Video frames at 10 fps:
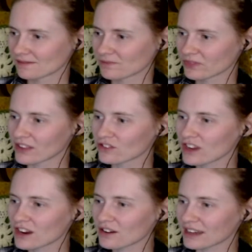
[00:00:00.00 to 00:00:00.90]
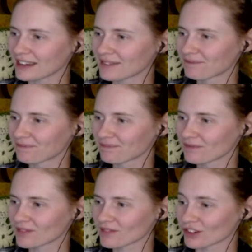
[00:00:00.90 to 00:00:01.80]
Nejire
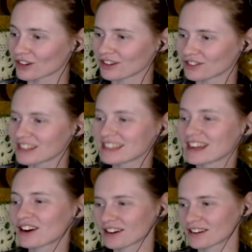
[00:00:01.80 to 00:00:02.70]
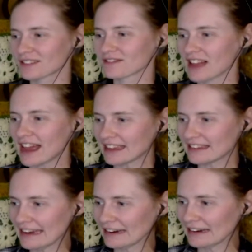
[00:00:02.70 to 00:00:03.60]
Surge. Her flying is
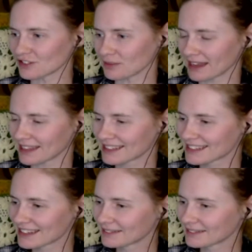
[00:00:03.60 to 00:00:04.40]
energy based.